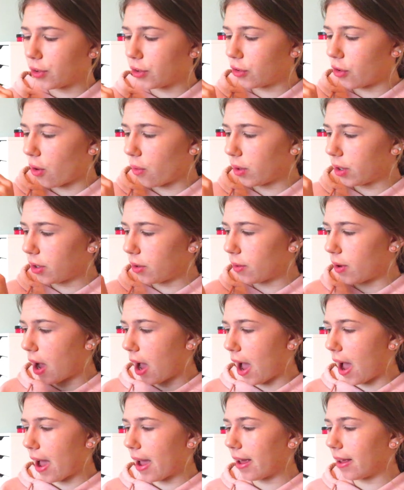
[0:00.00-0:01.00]
showing you
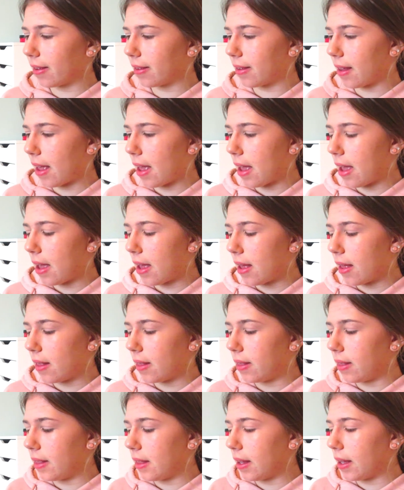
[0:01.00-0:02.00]
guys
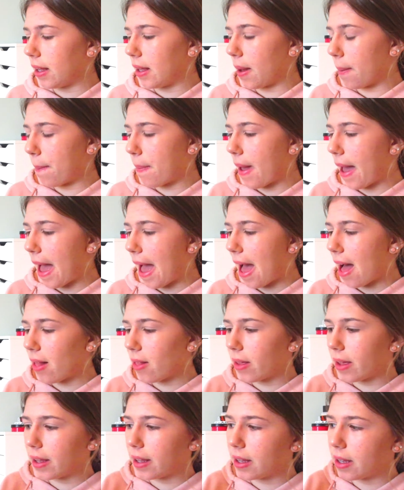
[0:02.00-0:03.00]
the
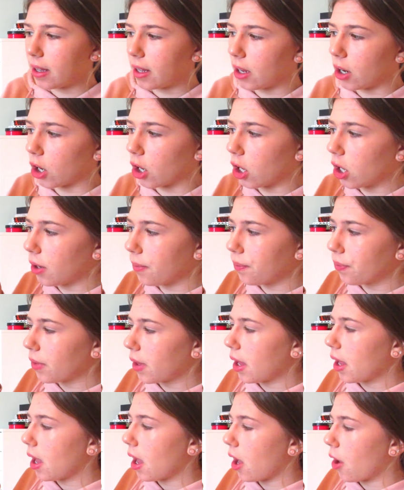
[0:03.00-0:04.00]
palette here.
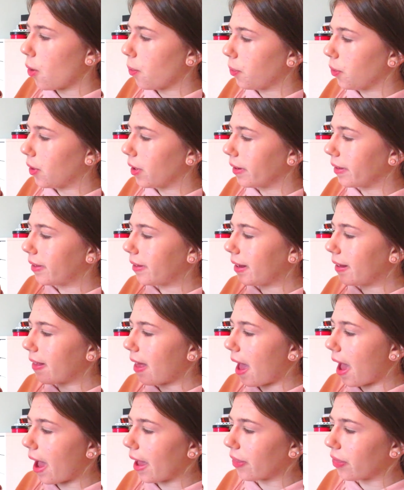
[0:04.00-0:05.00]
Hope you can see
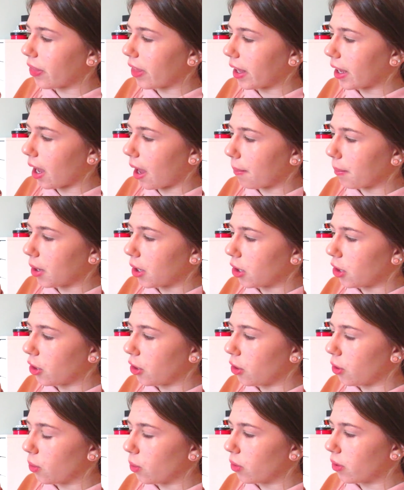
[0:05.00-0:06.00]
that. I think I'm going to
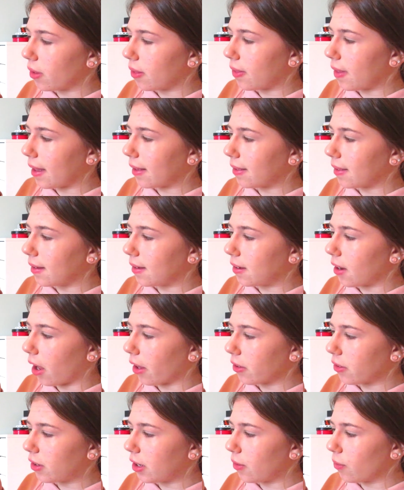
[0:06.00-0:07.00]
use this
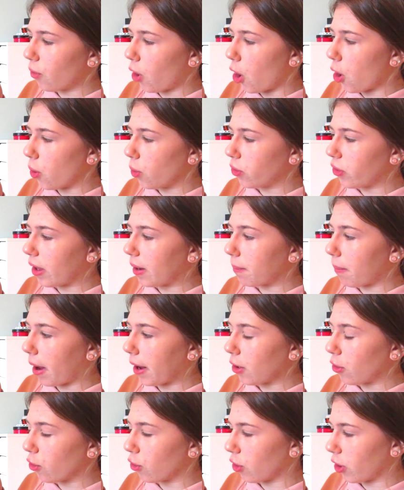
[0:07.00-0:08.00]
Dusty Rose in
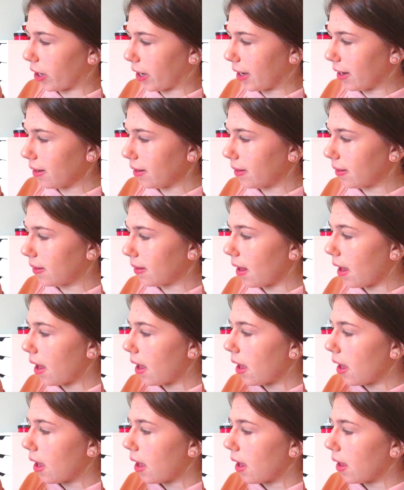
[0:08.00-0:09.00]
my crease,
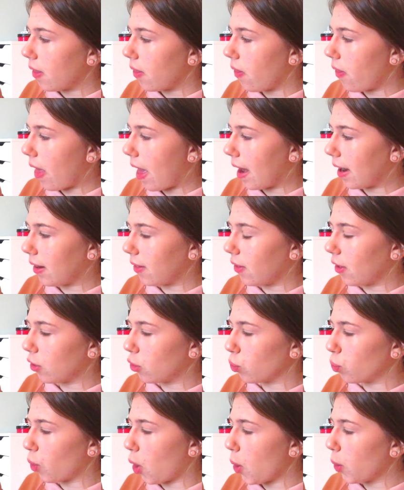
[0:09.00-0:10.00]
then
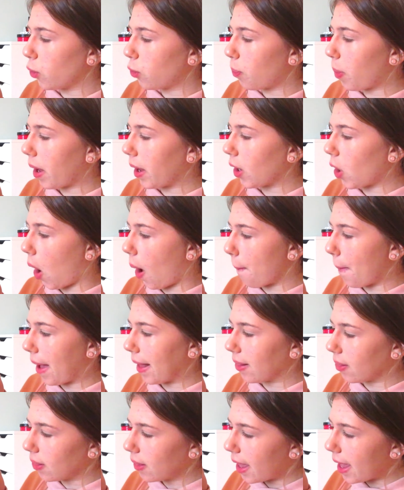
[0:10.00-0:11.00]
this Rose Pink on
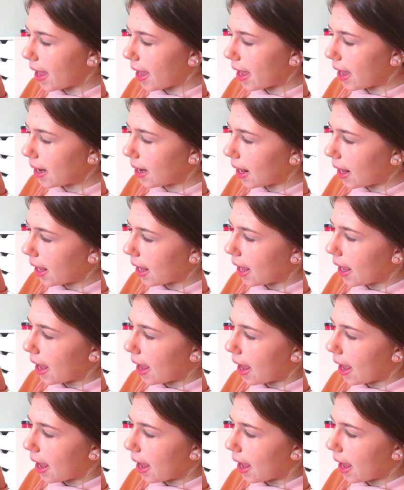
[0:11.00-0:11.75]
my lid,